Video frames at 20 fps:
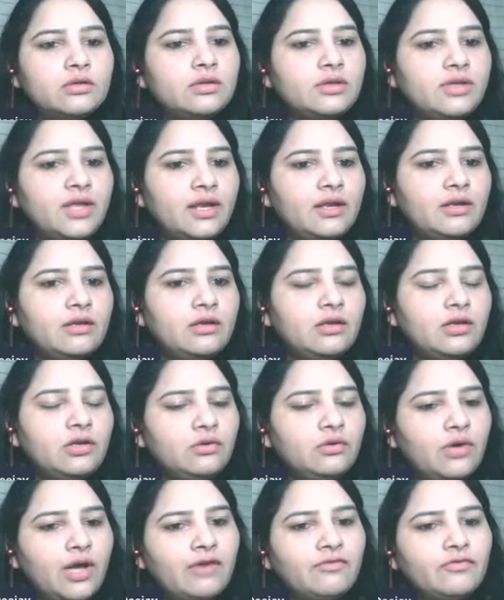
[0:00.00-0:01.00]
Then
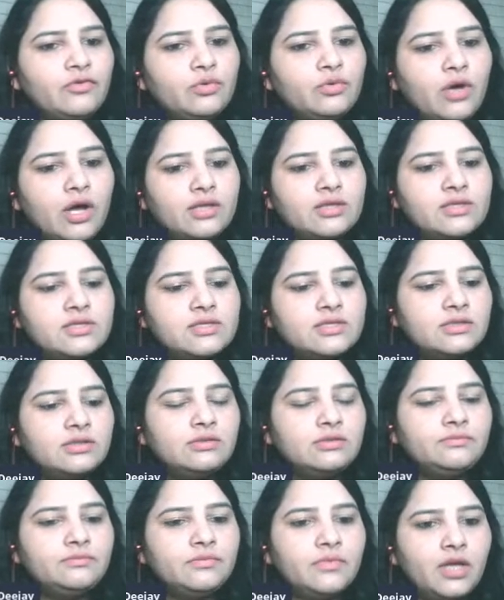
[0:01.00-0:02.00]
you have to
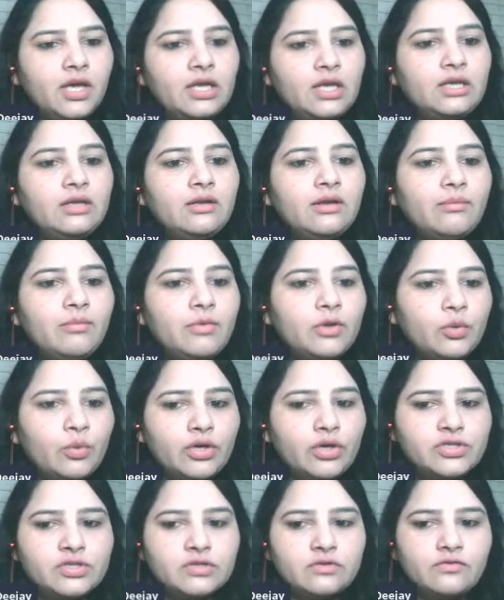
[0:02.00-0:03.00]
answer. in double
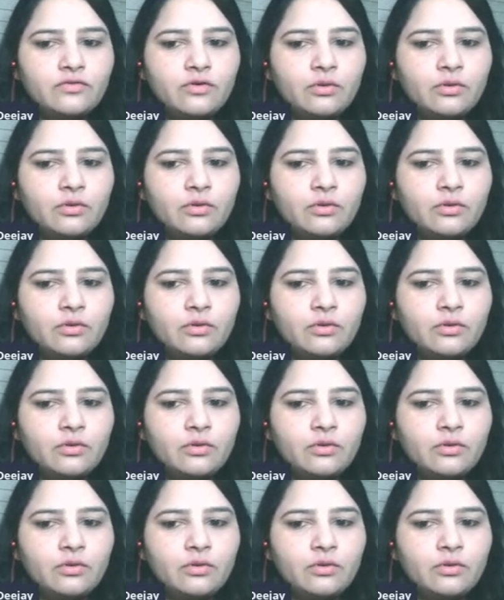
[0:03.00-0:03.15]
question